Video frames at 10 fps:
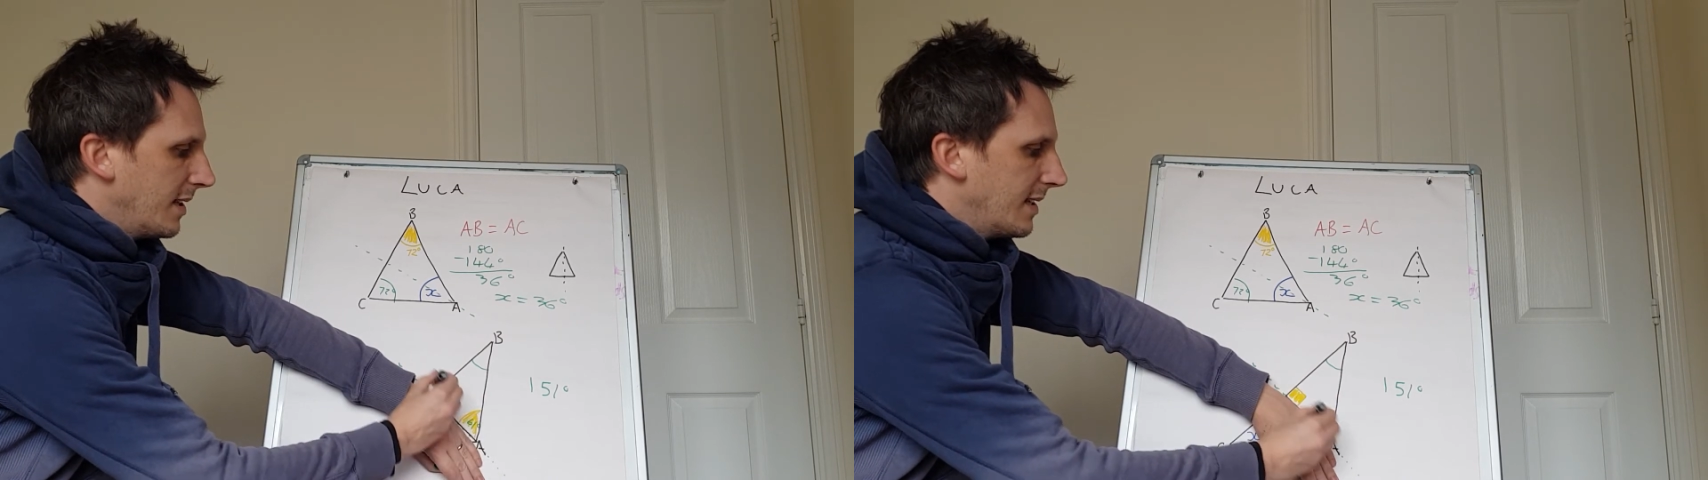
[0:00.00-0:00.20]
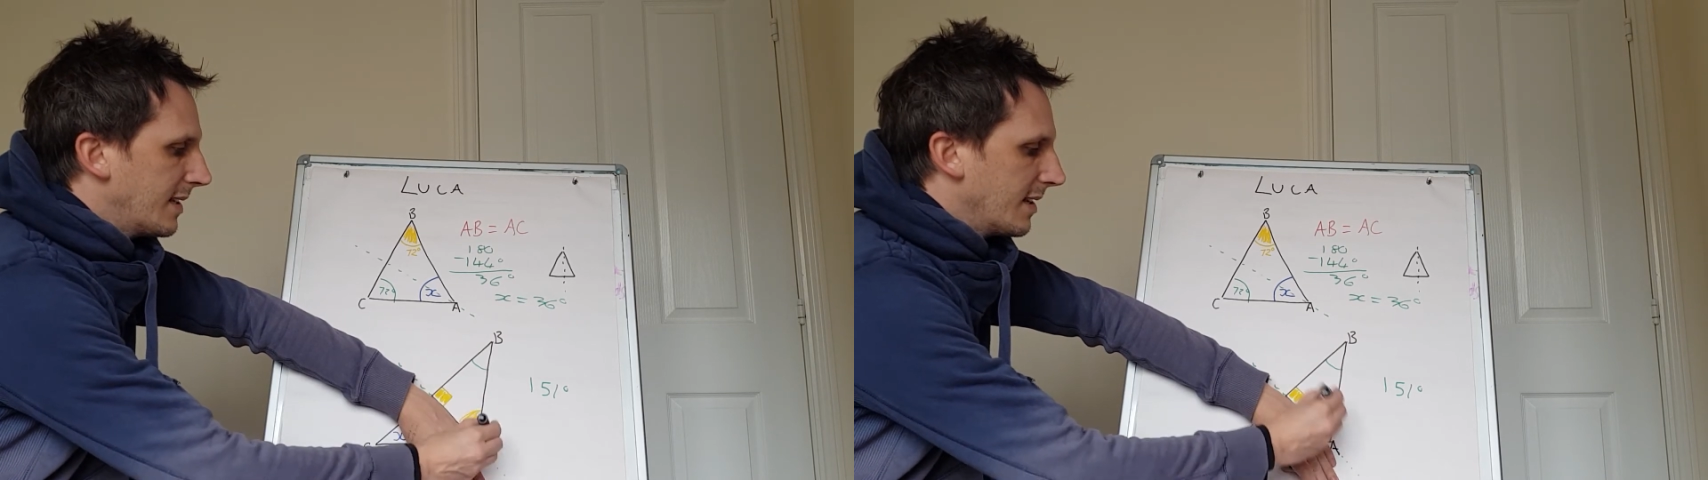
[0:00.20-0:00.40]

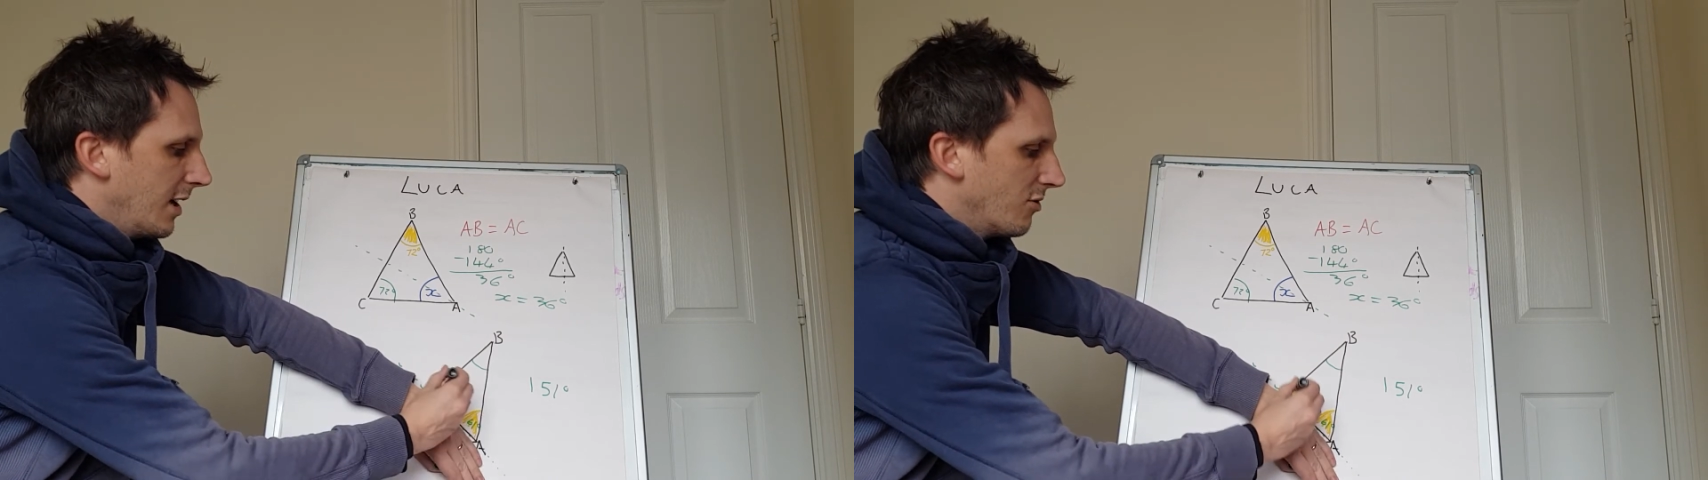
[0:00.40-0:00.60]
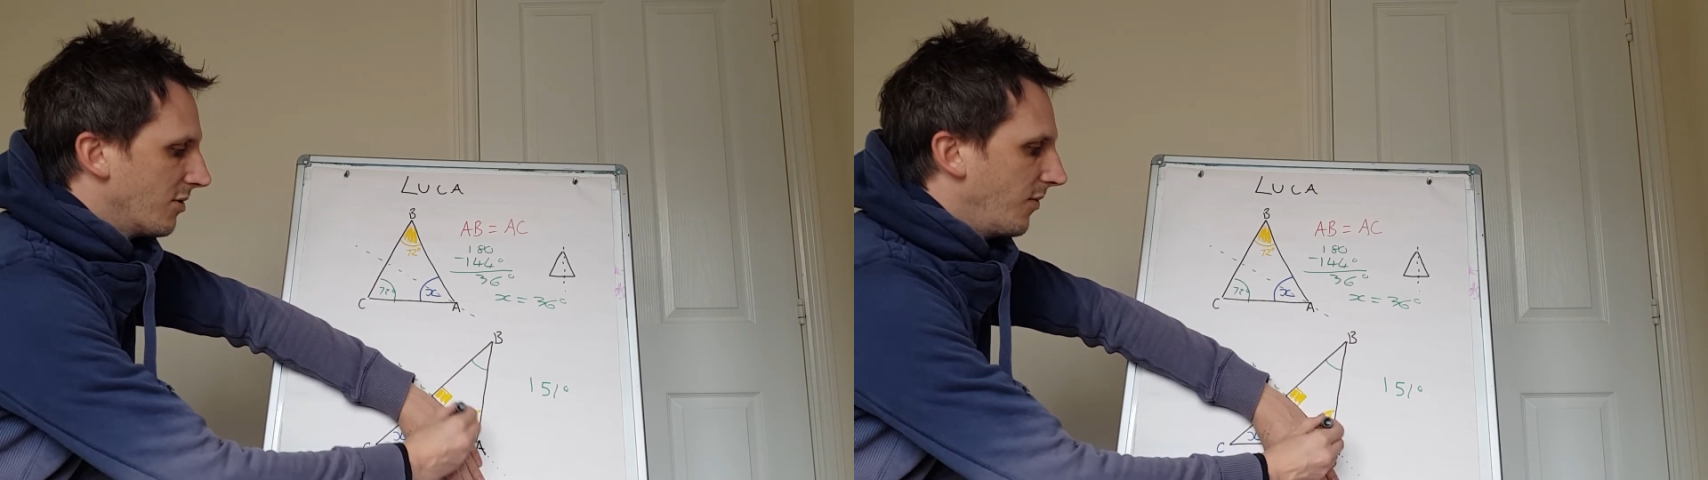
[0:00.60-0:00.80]
this is
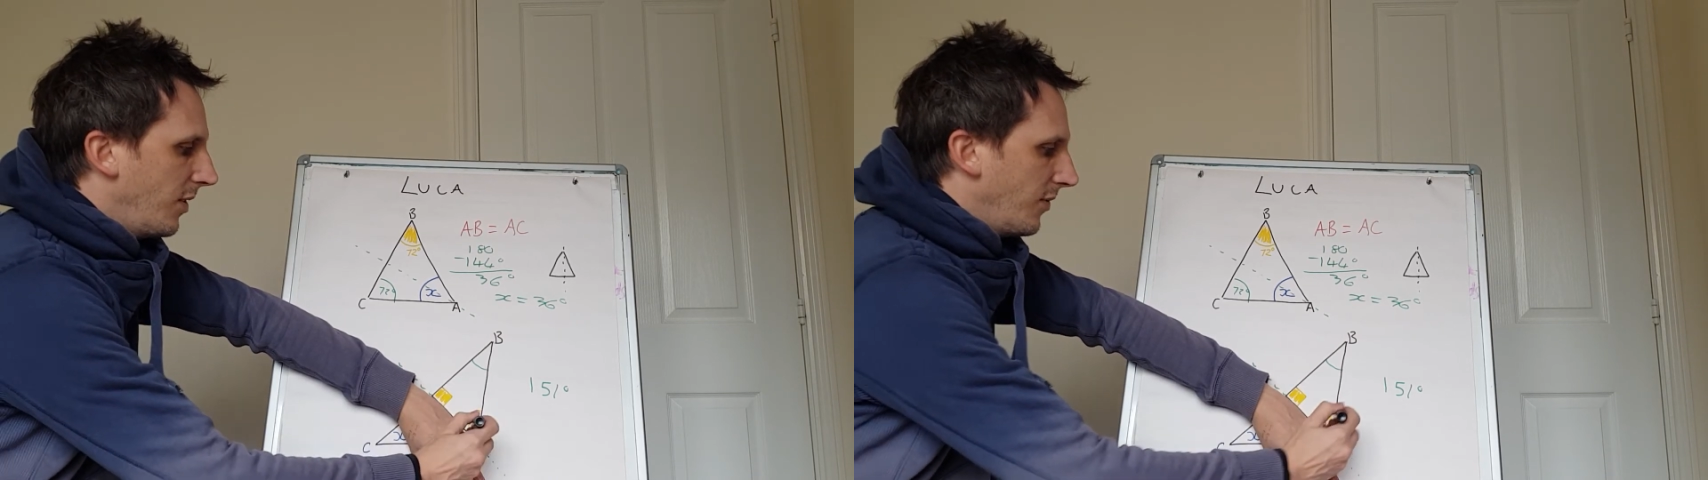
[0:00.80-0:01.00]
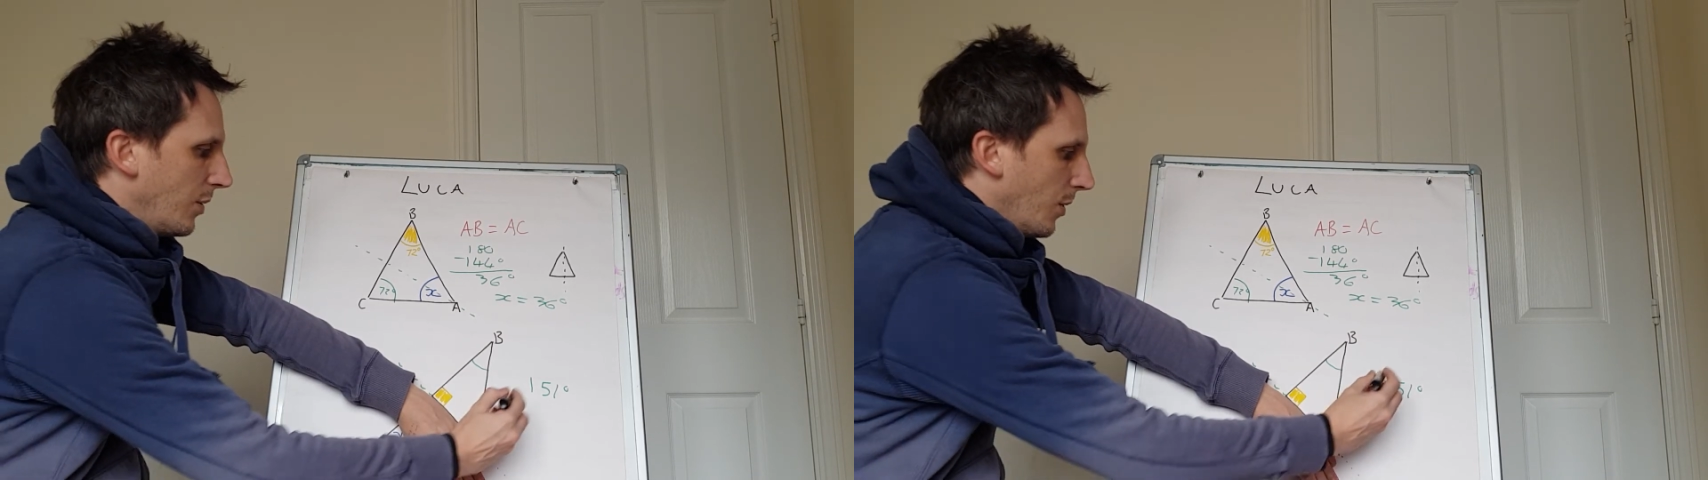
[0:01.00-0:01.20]

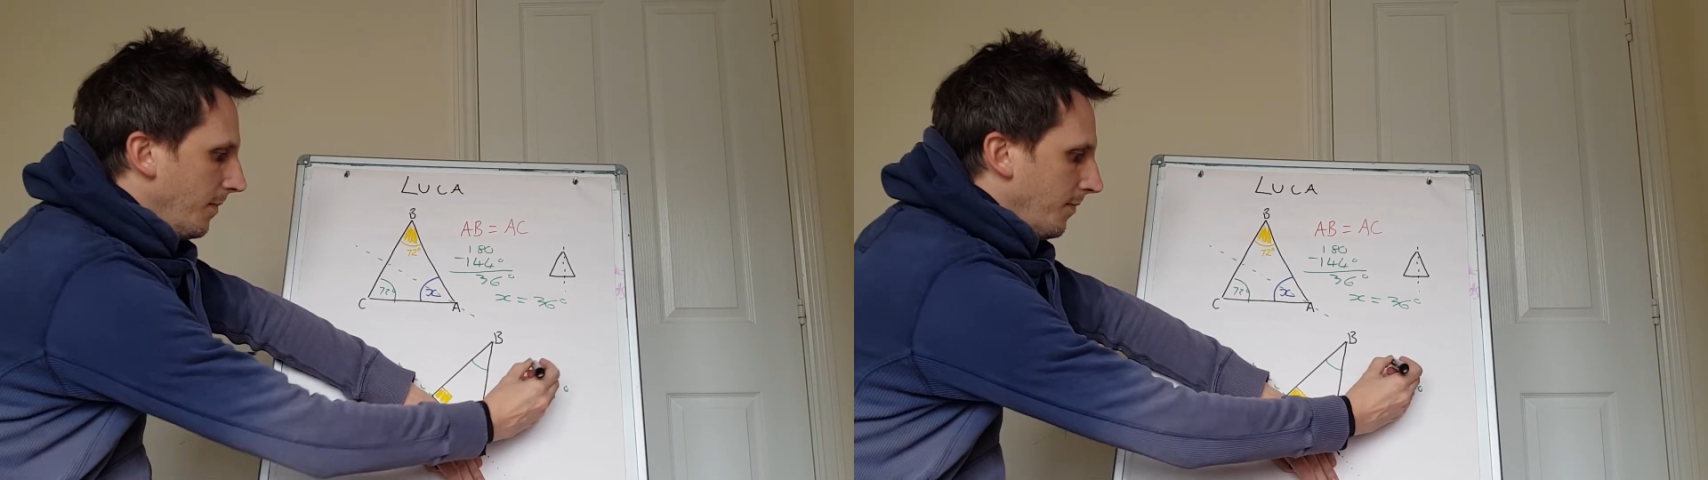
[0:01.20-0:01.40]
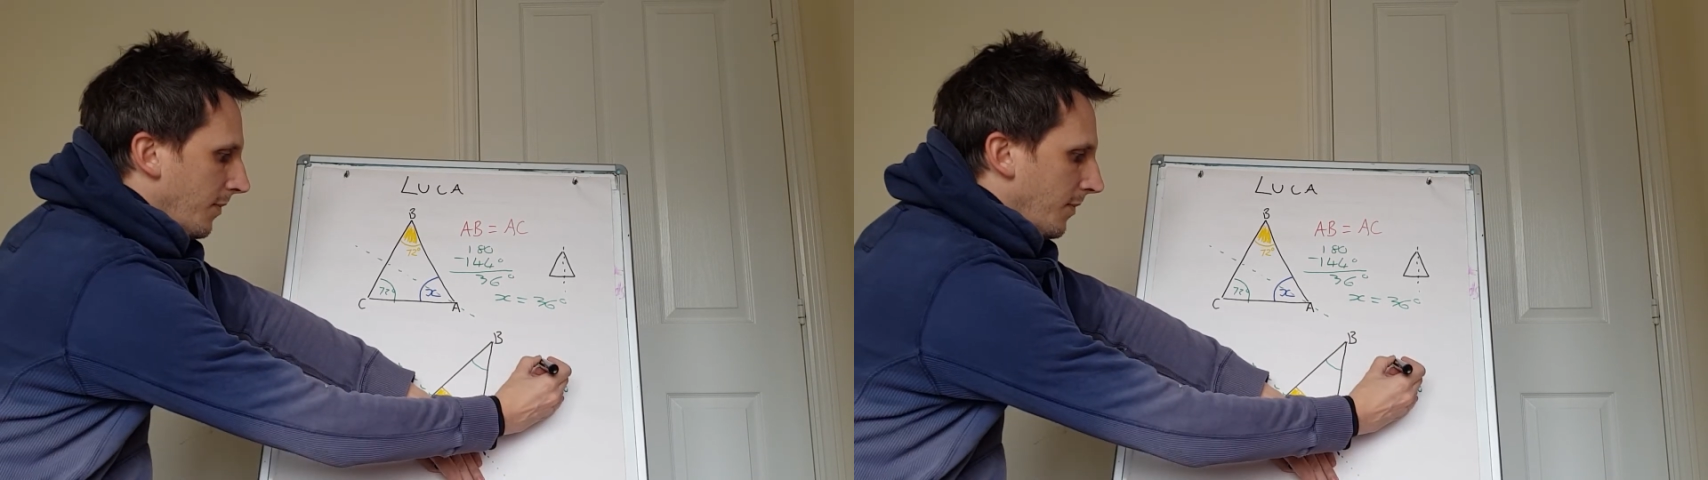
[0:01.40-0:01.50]
151.